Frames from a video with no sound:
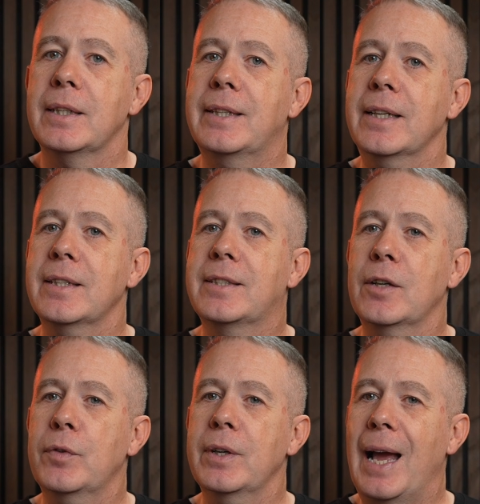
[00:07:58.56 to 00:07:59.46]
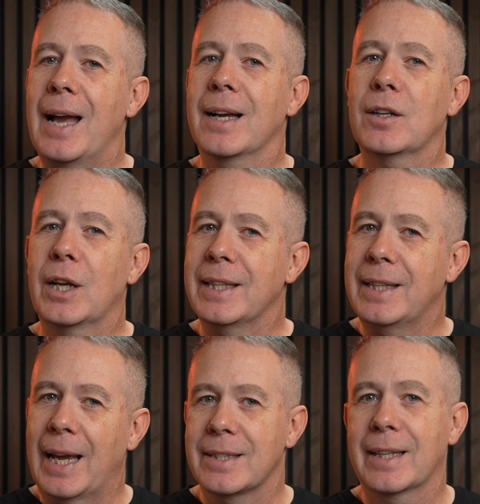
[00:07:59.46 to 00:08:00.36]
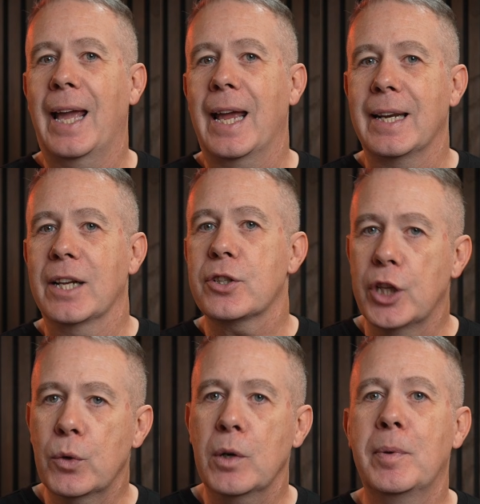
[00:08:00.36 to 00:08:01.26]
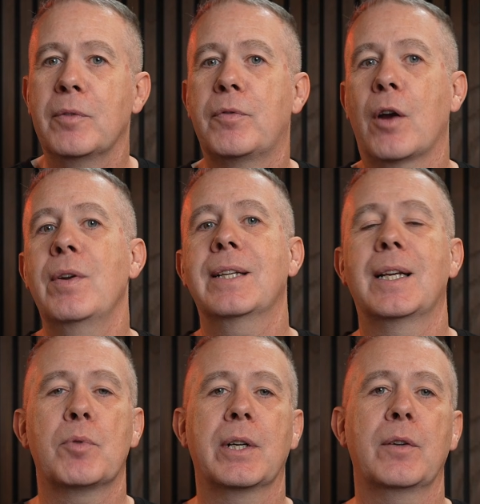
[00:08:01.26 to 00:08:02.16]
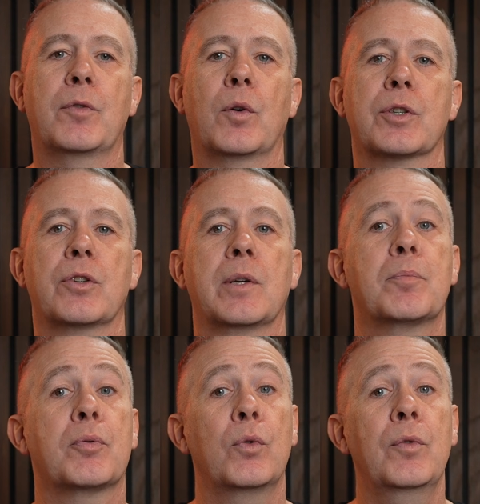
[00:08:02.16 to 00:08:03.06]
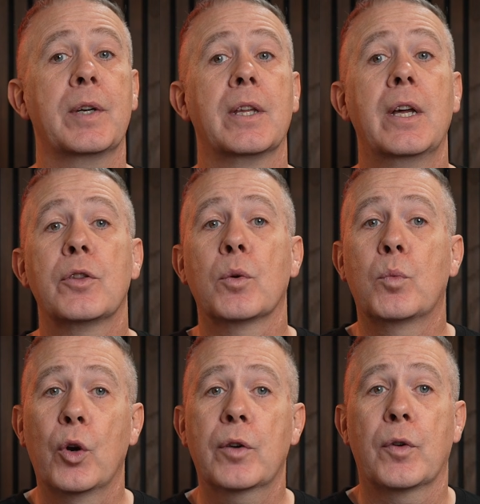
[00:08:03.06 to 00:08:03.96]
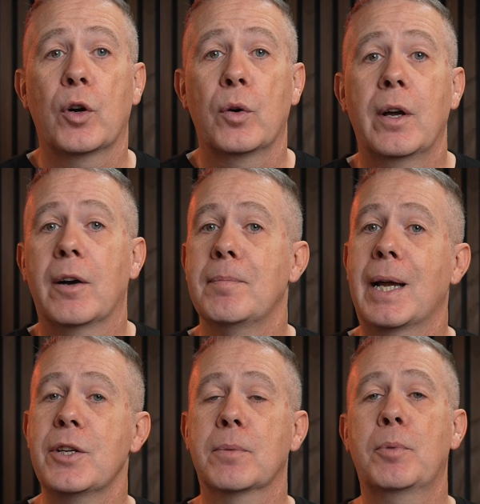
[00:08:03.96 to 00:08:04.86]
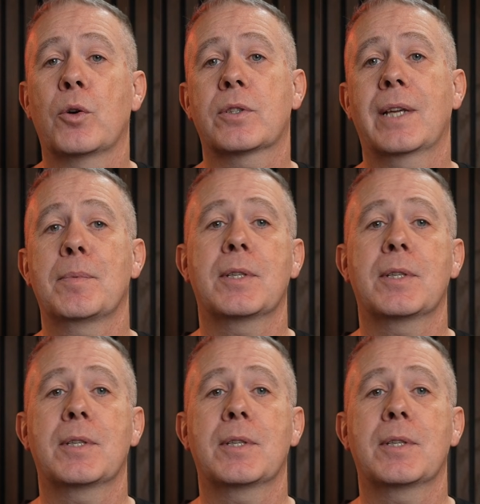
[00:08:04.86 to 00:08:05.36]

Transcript: takes a different angle yet again. It's newer, but very deliberately focused on improving the workflow of managing post types,